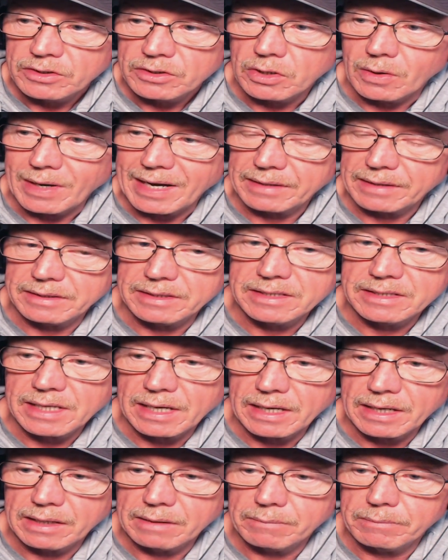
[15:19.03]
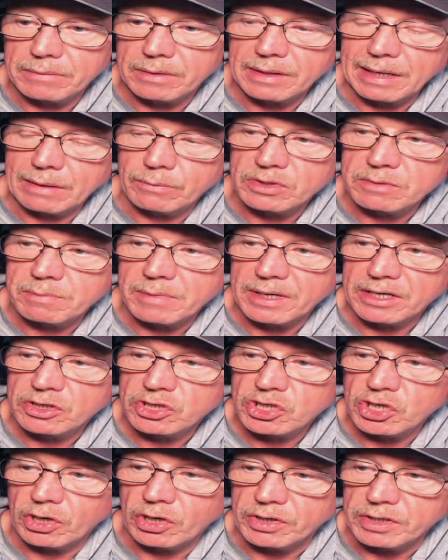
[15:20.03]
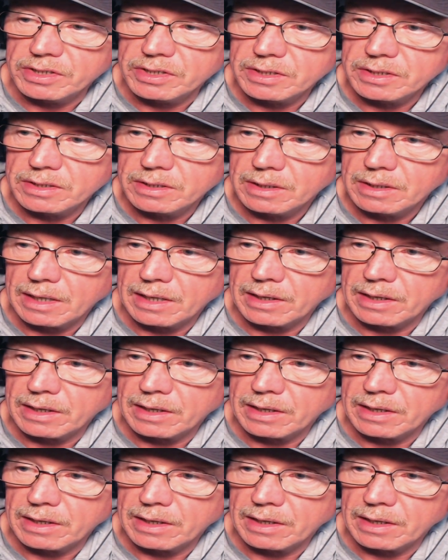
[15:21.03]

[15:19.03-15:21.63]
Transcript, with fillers: So at the time, that was my choice,